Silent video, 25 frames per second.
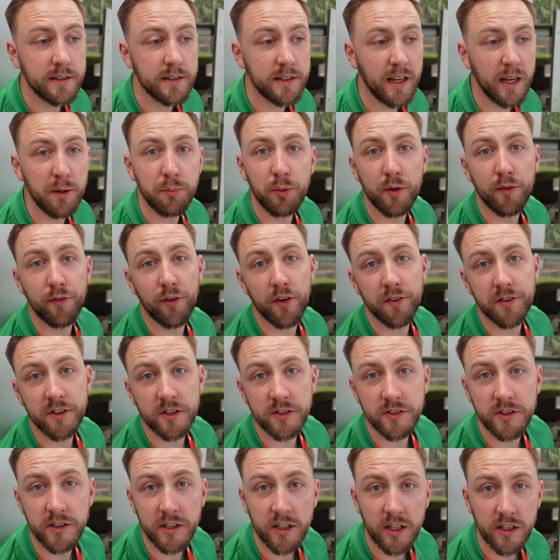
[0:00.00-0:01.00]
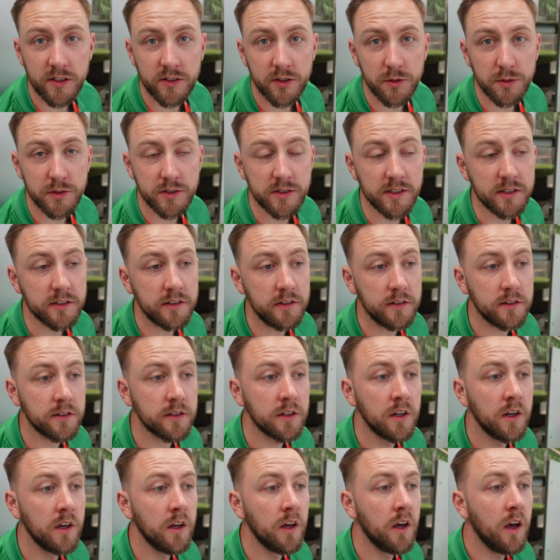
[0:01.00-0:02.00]
8.5 because he got 2 assists.
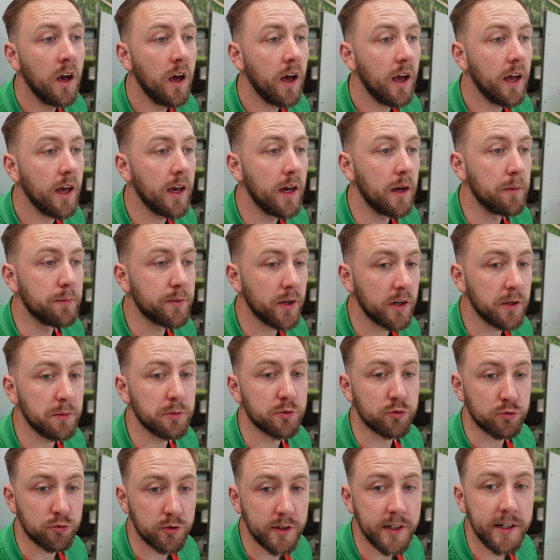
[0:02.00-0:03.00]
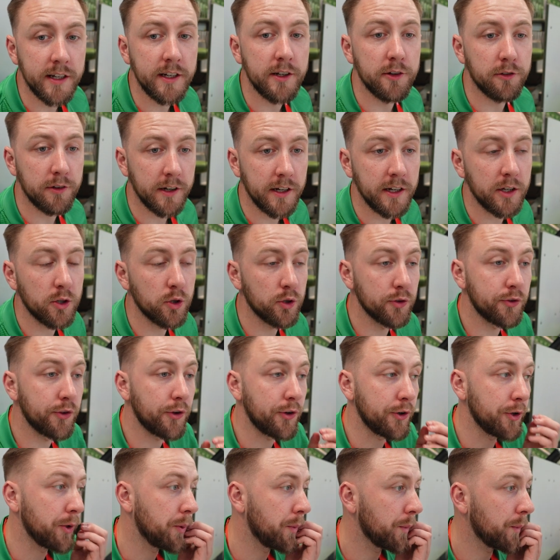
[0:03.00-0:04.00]
I thought he was really, really good
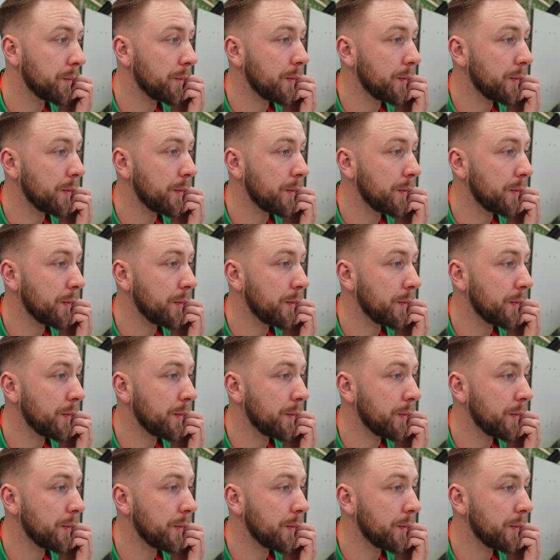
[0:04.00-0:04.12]
tonight.